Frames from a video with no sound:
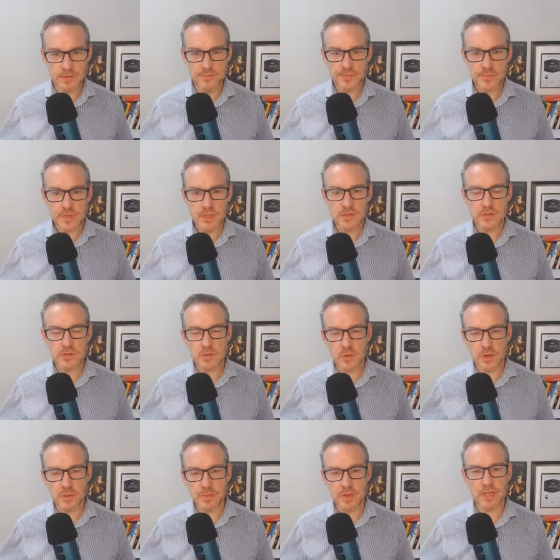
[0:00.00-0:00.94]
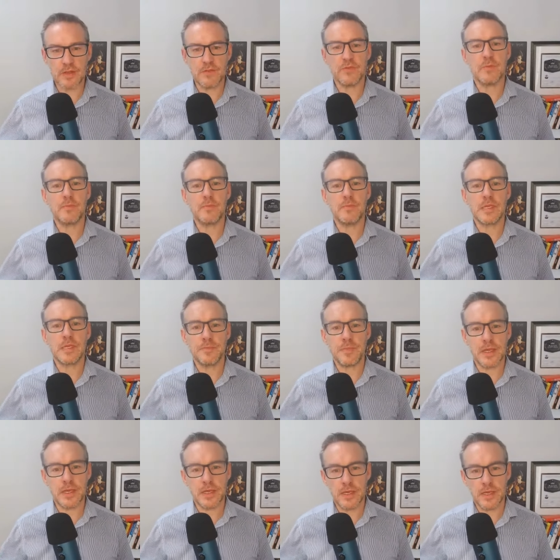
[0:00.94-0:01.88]
So I believe it makes
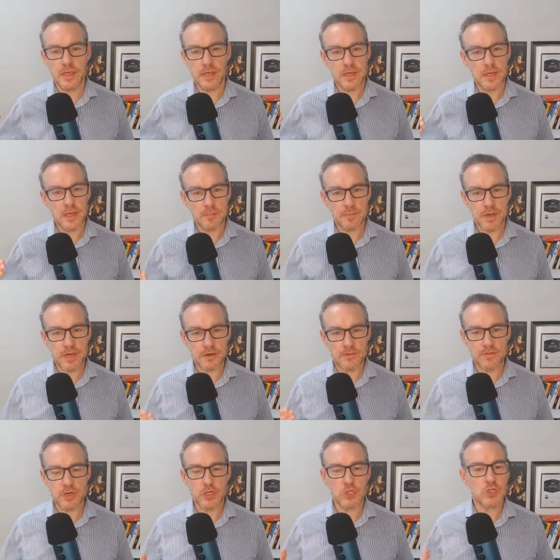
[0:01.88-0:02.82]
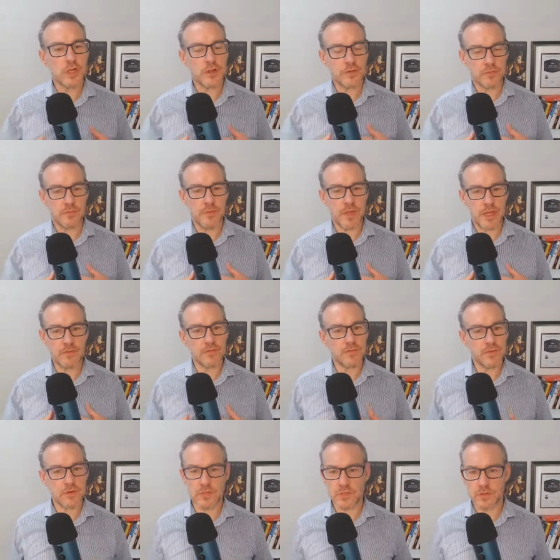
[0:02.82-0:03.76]
me a better version of me
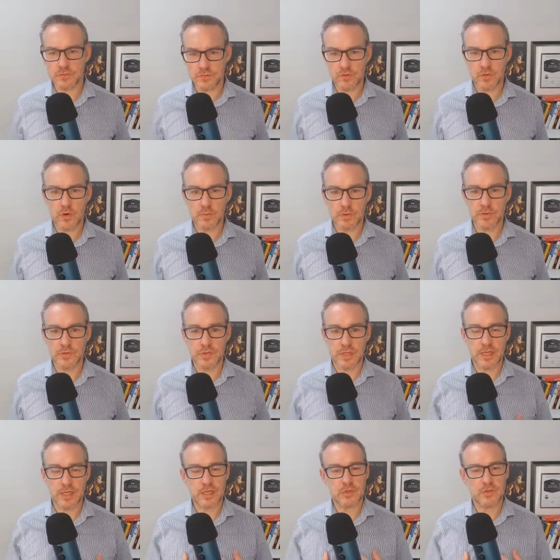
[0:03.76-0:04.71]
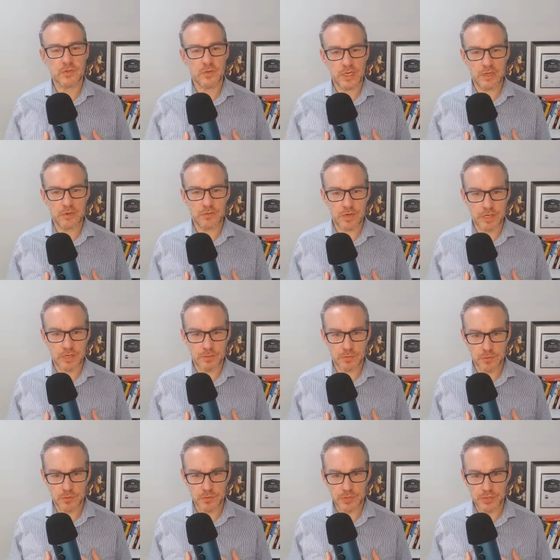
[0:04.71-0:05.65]
first and foremost. And that's really, really
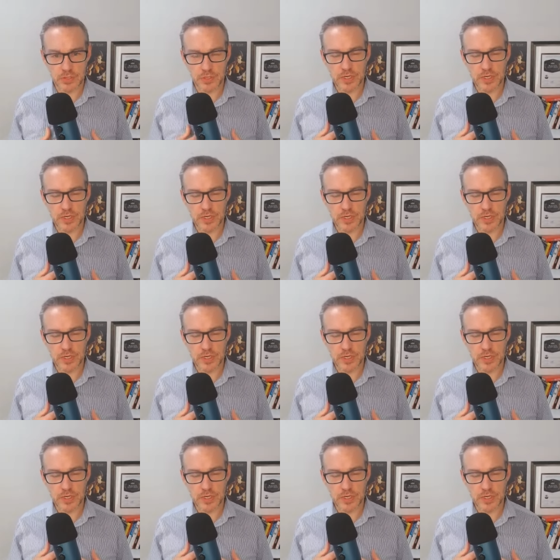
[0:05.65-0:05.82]
important.